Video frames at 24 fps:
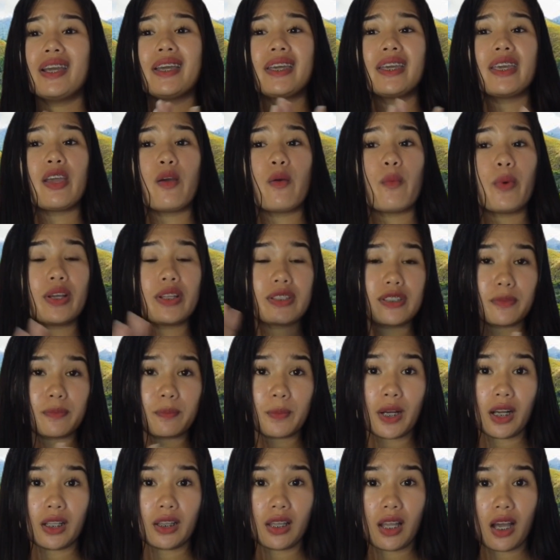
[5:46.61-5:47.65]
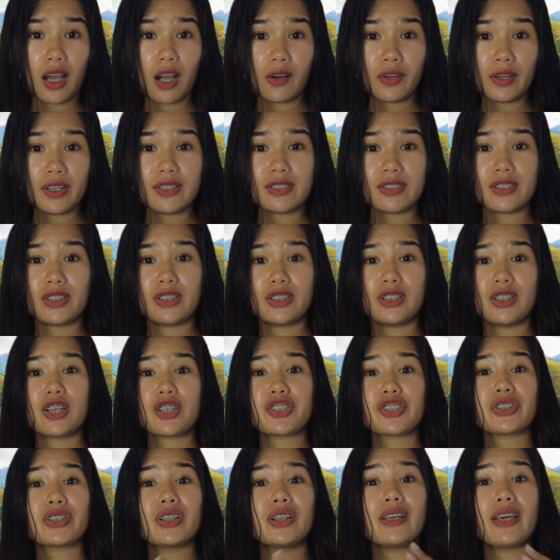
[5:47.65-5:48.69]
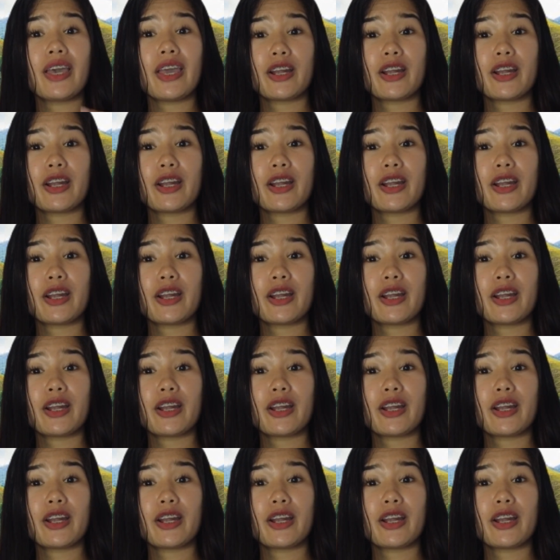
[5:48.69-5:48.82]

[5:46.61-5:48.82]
he went to Panglao International